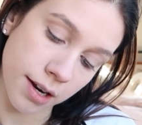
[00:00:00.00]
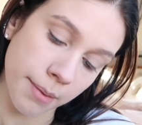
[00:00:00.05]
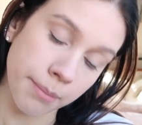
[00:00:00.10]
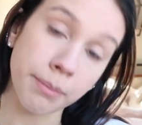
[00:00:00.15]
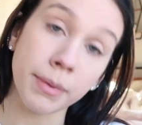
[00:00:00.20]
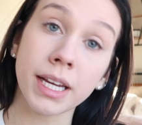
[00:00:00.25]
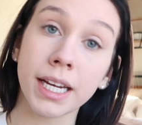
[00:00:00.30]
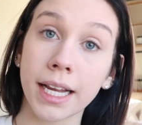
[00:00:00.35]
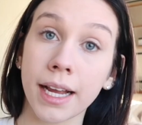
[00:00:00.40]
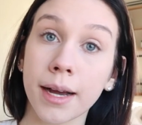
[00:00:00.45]

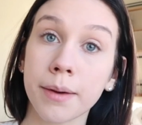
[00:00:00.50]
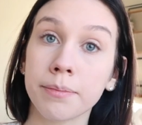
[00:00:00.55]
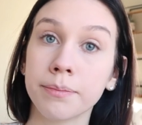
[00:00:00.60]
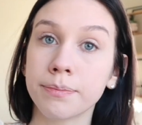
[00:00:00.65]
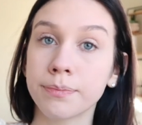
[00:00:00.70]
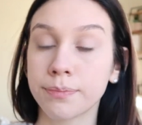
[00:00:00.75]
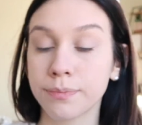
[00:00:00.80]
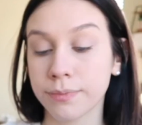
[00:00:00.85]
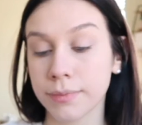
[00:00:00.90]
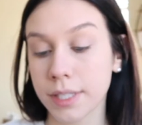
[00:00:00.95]

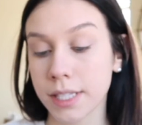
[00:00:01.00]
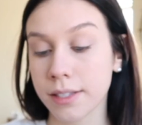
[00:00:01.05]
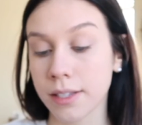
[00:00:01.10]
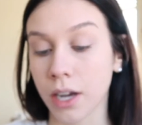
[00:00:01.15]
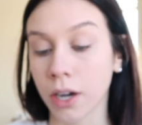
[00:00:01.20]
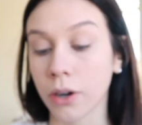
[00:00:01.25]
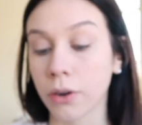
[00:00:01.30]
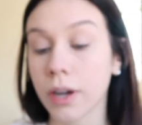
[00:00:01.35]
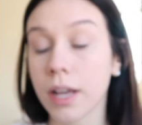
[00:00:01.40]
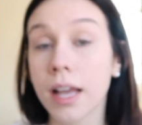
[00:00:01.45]
medium.
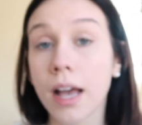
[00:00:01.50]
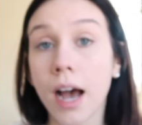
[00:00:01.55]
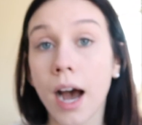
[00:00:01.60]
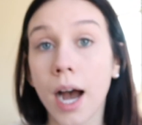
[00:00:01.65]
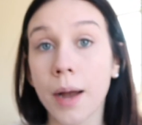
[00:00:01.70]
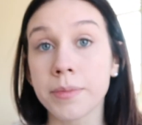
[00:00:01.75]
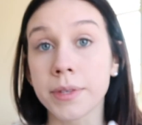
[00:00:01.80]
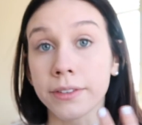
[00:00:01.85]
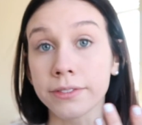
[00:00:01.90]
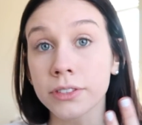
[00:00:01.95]
So
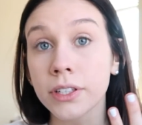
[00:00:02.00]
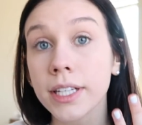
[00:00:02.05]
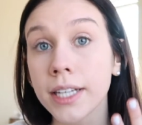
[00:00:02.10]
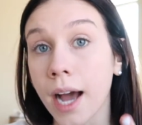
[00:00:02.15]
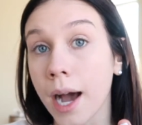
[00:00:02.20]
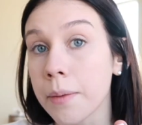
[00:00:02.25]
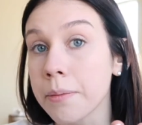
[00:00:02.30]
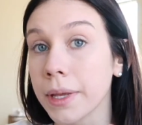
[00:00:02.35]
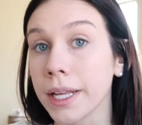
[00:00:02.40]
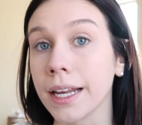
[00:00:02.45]
I'm definitely
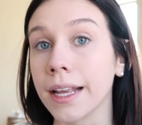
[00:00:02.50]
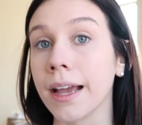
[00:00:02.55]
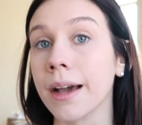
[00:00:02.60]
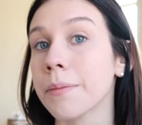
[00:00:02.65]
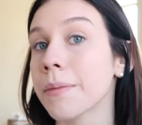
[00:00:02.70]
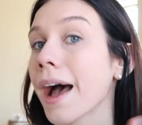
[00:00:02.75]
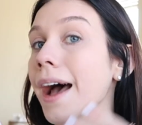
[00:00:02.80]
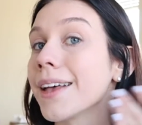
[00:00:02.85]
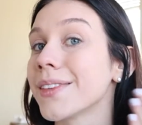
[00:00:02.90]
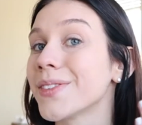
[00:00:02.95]
not
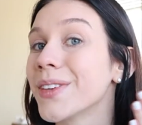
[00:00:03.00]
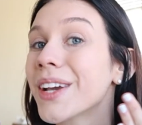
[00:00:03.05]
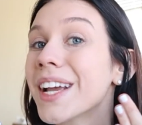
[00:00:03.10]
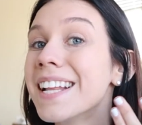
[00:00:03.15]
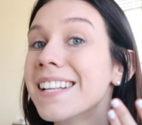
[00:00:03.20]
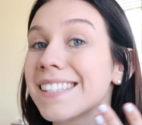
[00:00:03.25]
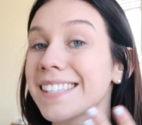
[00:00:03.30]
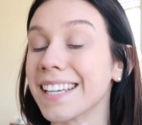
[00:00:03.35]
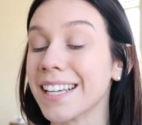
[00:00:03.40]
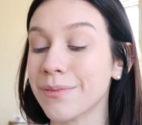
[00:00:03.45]
medium. As you
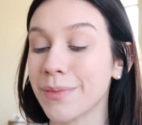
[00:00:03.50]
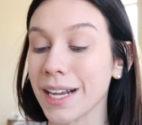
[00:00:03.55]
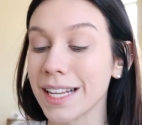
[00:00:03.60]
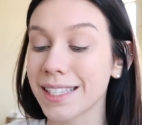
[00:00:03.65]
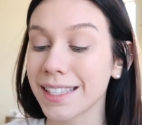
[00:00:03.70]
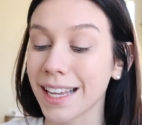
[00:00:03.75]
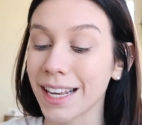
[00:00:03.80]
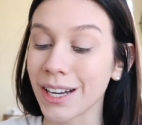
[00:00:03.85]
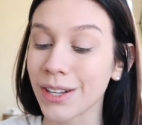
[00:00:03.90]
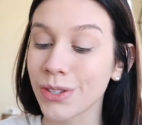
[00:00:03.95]
can see, my
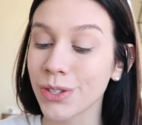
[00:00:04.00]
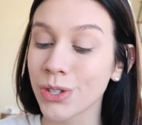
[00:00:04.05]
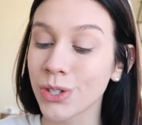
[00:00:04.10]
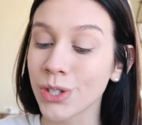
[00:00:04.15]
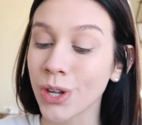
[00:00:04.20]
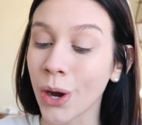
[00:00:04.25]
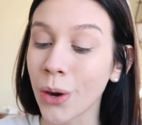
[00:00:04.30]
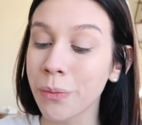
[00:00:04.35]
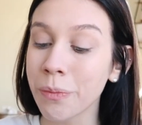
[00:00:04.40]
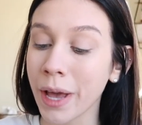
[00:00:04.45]
skin is
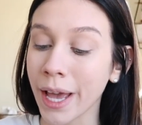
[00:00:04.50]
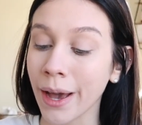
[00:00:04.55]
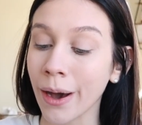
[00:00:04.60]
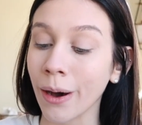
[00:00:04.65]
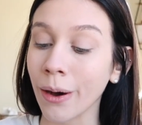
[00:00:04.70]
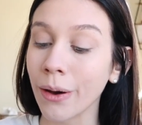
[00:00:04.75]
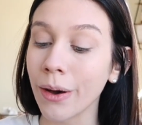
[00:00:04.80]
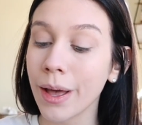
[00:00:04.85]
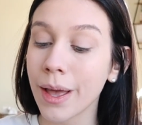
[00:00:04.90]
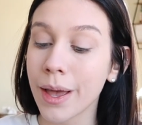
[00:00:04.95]
so
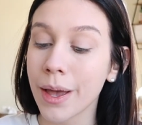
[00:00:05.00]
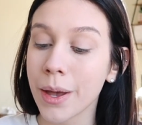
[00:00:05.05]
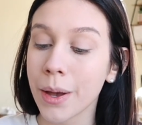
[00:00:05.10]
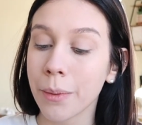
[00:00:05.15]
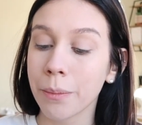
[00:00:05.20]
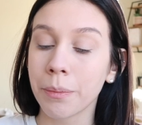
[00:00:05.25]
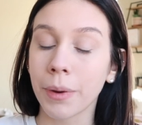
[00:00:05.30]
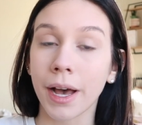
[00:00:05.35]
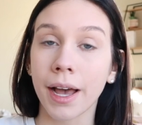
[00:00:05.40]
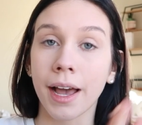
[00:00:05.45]
pale,
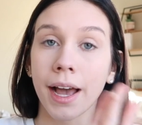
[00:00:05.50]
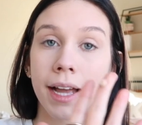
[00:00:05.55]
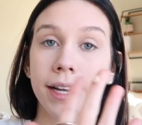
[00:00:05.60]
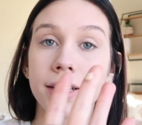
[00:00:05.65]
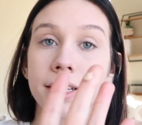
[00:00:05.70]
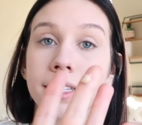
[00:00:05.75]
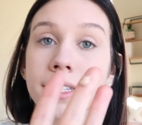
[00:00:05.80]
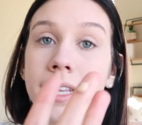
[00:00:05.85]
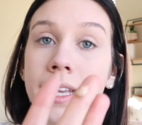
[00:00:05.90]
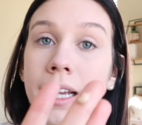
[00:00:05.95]
but I
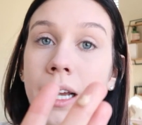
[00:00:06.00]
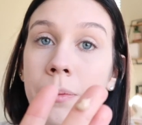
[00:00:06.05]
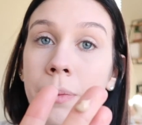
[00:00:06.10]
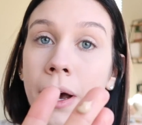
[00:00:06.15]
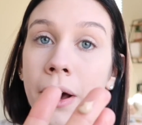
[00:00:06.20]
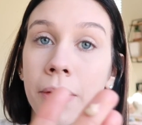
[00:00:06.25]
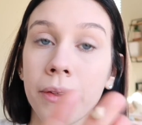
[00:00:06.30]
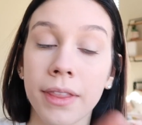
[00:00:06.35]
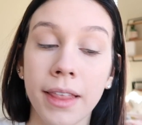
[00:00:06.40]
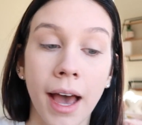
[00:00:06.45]
just take
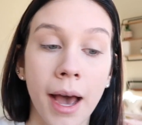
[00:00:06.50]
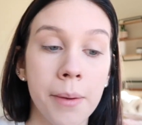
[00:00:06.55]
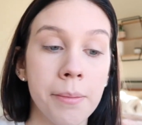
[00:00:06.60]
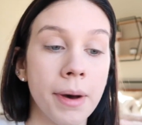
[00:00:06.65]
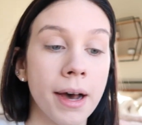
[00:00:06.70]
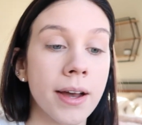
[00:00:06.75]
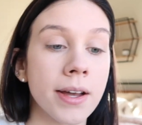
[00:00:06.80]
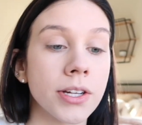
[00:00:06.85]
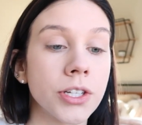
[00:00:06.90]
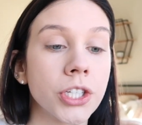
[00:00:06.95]
about that
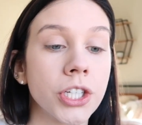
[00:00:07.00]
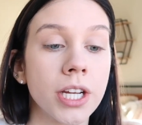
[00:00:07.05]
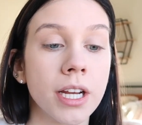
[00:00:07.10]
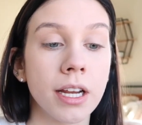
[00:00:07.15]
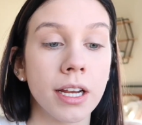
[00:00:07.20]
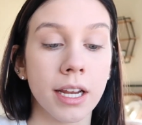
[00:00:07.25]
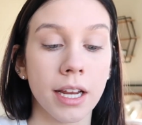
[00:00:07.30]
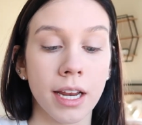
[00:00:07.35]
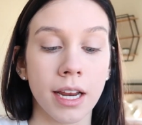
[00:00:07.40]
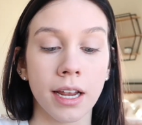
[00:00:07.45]
much
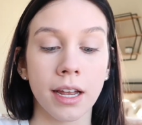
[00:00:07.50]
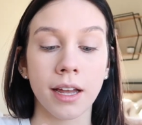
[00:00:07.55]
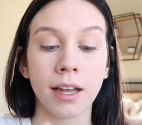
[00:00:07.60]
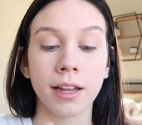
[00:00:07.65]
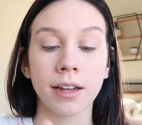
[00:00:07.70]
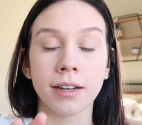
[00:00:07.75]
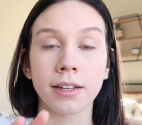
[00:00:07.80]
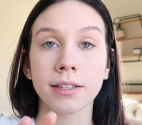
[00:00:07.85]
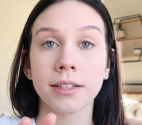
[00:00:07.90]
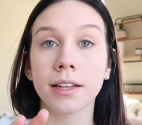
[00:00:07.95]

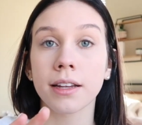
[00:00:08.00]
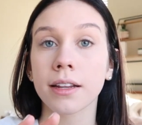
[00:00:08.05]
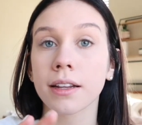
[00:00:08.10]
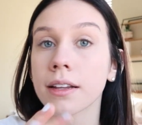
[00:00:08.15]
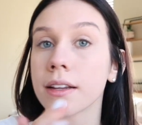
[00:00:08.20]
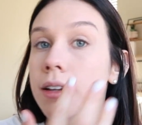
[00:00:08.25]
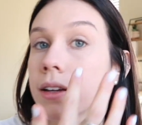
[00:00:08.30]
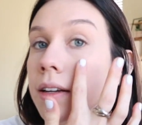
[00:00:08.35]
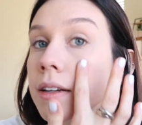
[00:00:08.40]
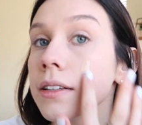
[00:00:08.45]
and
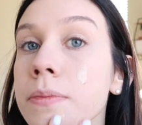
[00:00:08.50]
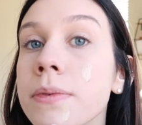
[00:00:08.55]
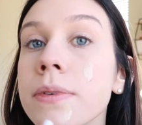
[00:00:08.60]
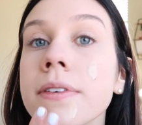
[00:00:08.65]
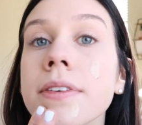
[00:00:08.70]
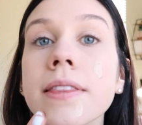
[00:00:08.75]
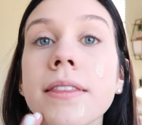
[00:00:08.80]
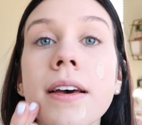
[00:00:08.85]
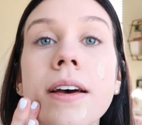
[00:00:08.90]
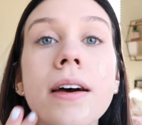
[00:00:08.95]

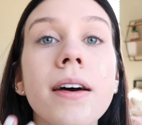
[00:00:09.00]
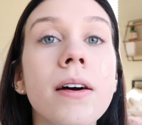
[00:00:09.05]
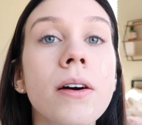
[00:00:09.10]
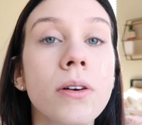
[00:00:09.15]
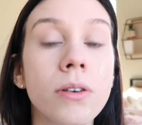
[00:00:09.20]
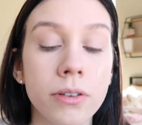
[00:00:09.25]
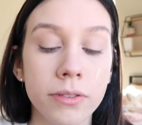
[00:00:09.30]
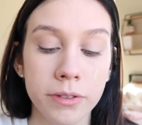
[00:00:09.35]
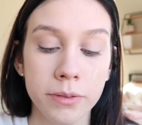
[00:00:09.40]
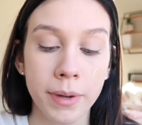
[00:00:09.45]
put that
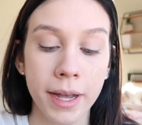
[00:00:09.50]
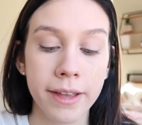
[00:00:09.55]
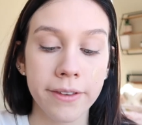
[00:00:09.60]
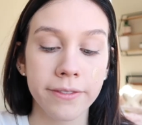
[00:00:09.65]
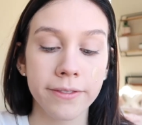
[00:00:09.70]
all over my